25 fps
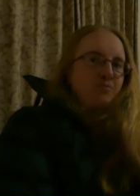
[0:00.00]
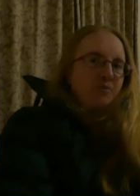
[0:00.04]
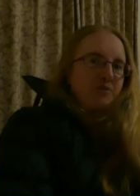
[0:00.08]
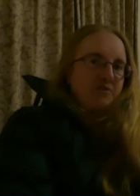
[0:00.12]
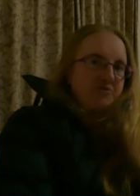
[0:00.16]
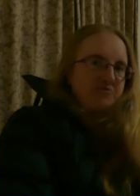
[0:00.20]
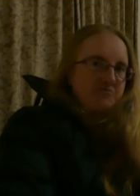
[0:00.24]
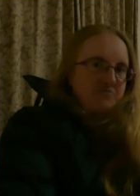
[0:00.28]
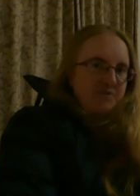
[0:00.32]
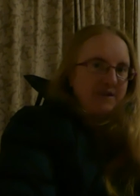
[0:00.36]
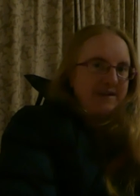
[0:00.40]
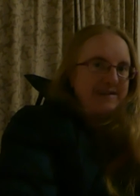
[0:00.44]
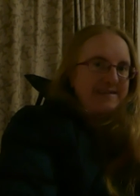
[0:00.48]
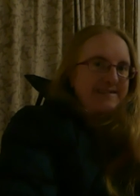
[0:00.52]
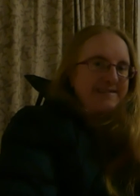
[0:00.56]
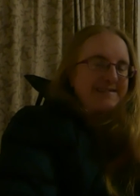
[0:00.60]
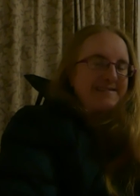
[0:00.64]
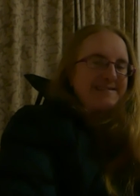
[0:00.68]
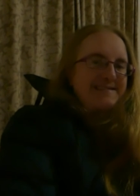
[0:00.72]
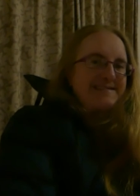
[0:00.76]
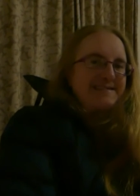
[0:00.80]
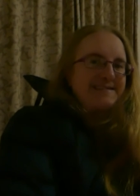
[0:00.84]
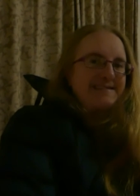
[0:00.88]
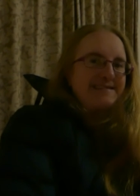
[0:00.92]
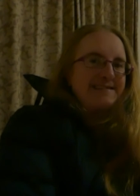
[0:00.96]
within
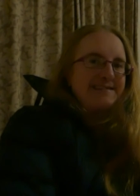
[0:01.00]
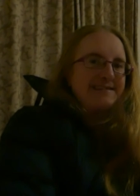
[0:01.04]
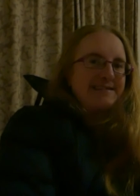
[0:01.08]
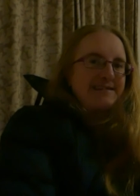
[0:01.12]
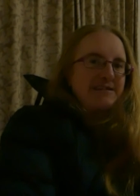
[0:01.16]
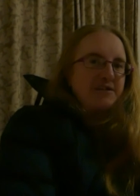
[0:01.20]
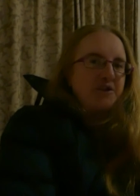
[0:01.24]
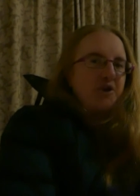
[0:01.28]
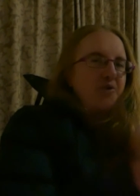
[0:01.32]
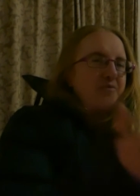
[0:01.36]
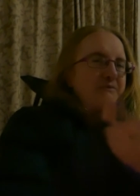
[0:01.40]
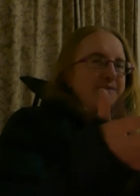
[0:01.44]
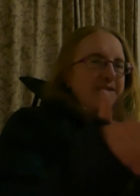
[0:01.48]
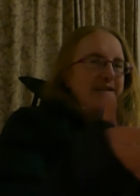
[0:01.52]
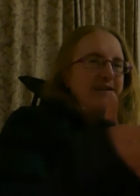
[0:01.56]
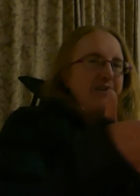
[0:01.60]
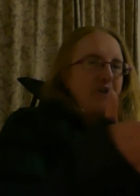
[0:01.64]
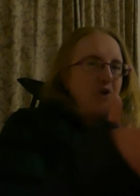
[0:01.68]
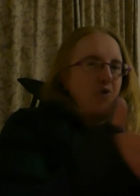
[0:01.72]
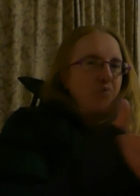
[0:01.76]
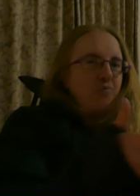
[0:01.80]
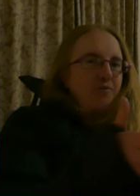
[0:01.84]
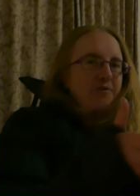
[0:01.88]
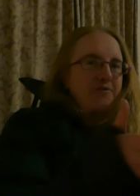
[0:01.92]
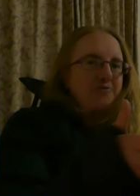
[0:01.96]
craters, you know it's an
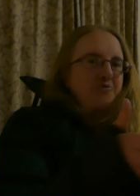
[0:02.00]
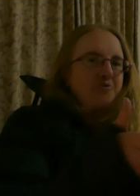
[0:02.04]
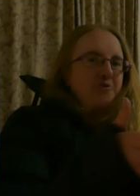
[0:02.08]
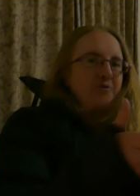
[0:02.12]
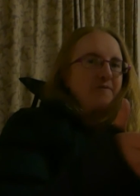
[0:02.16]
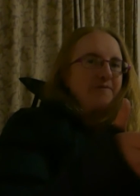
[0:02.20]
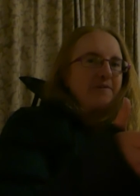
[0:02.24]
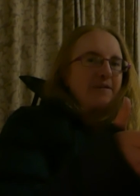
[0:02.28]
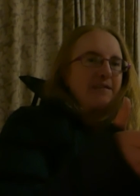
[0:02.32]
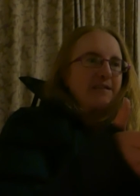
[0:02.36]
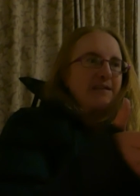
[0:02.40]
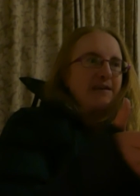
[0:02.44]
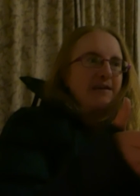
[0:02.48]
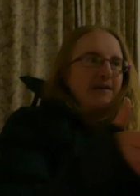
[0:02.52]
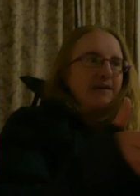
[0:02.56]
older surface.